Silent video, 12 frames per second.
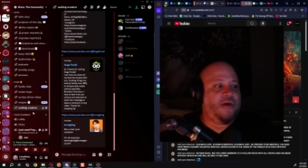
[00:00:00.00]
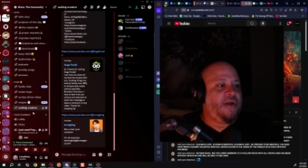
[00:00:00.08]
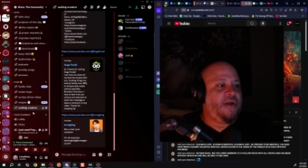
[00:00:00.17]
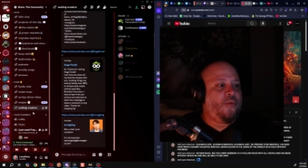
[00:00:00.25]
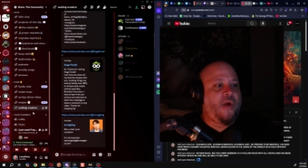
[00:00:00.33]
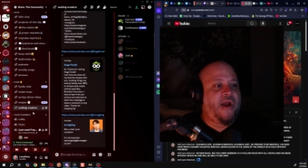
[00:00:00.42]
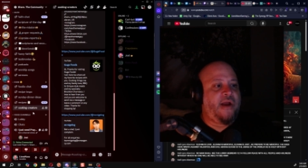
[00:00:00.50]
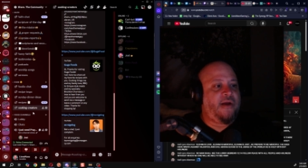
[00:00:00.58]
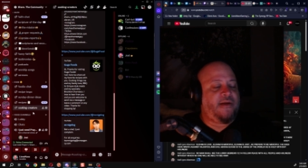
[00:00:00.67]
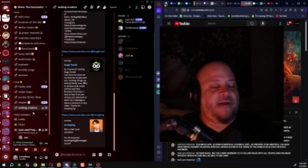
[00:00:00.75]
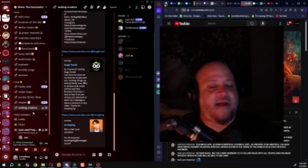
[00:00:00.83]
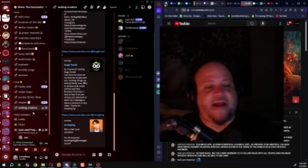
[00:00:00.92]
where
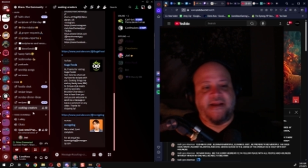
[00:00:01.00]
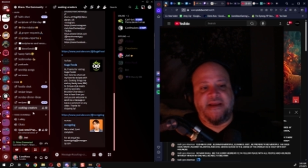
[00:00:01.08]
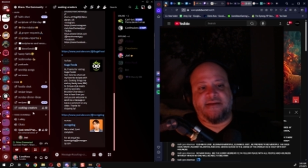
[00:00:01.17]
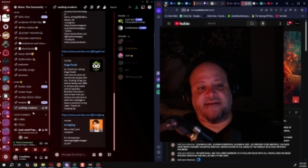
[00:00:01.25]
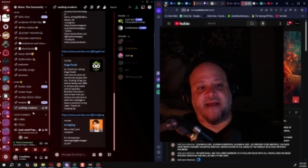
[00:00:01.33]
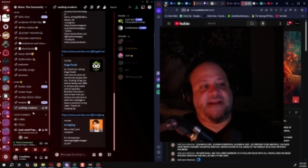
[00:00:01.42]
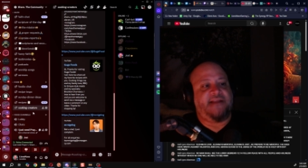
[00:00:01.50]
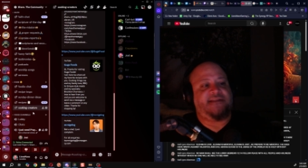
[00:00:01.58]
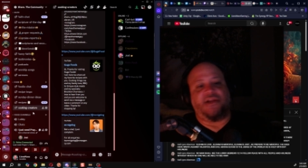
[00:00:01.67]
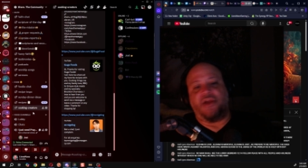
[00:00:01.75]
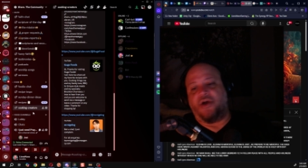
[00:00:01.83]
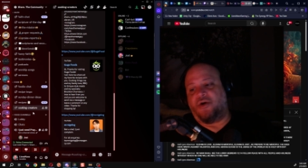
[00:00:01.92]
I need
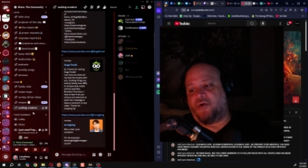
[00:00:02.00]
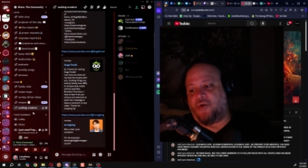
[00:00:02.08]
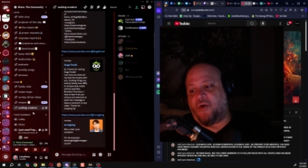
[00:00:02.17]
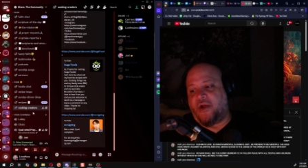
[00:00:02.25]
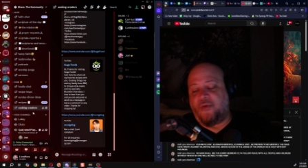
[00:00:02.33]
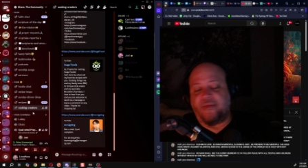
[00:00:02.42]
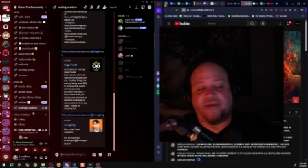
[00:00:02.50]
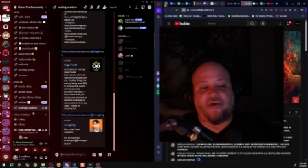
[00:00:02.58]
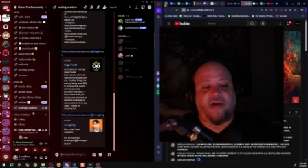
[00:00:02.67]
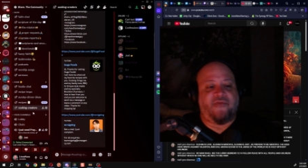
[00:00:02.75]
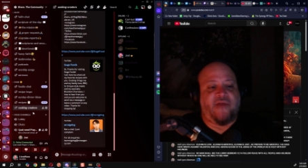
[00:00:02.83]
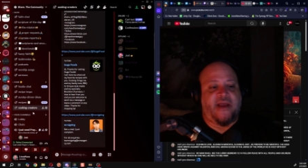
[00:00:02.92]
to know, it would be
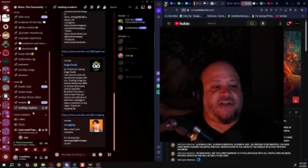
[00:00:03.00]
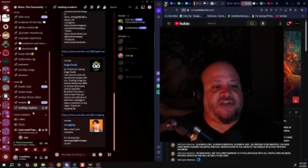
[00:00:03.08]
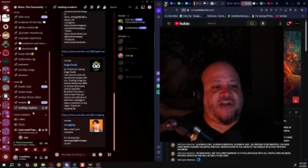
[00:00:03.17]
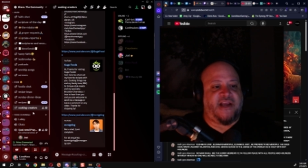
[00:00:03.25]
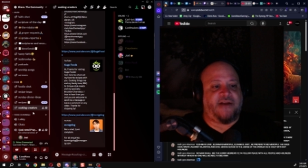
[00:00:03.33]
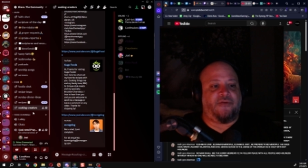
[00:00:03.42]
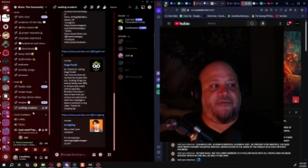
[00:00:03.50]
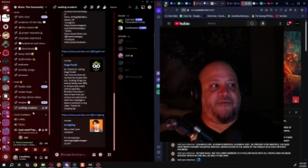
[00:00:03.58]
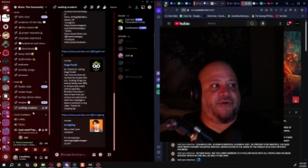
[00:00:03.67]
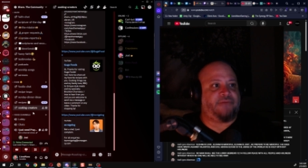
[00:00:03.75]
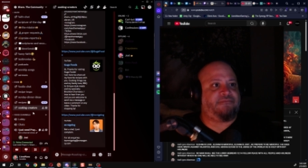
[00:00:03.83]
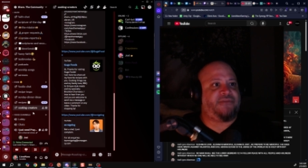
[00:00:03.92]
great if we had a channel
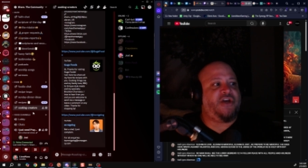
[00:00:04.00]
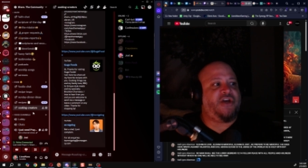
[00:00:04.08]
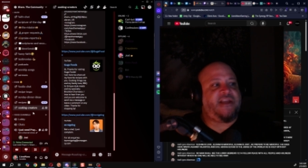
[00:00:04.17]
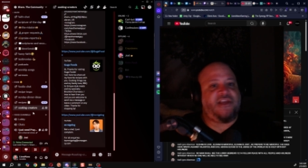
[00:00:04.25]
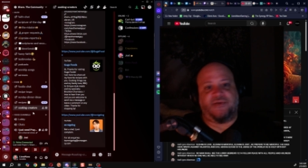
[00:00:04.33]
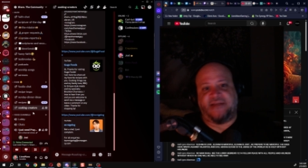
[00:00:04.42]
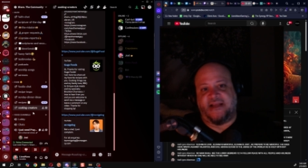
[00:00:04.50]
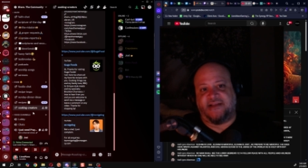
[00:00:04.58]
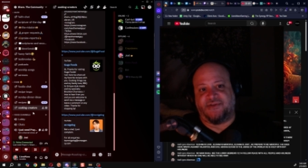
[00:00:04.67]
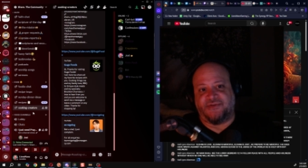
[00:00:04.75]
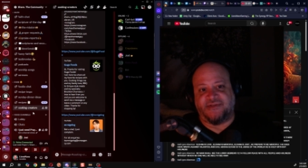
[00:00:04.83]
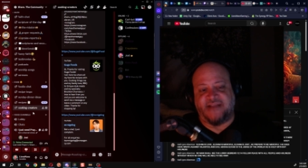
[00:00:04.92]
for cooking
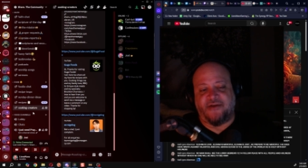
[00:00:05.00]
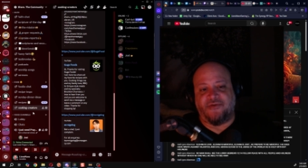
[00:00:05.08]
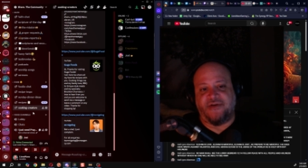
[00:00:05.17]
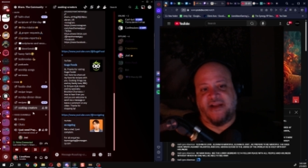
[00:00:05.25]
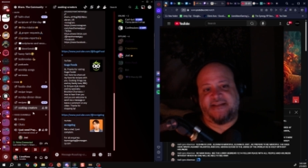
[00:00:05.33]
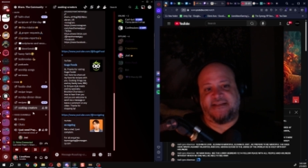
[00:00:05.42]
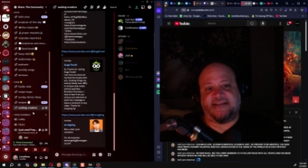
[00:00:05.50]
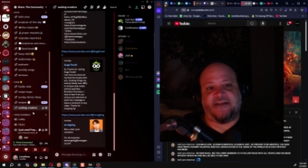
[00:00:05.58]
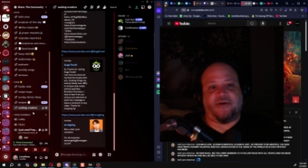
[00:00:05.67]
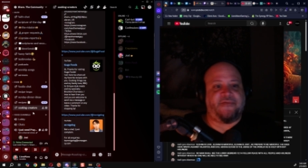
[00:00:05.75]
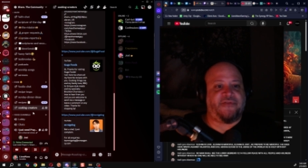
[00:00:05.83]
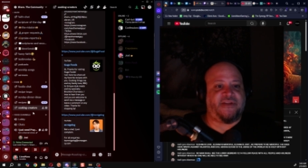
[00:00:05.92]
utensils that are
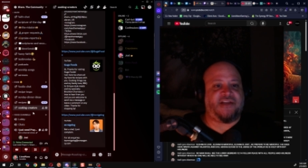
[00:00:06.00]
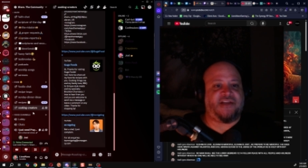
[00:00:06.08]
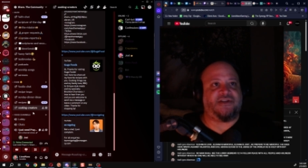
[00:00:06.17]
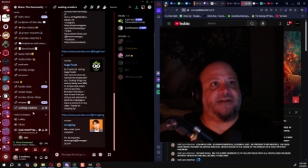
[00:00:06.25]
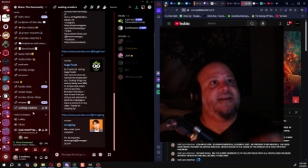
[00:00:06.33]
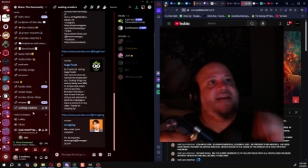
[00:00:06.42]
necessary for the kitchen.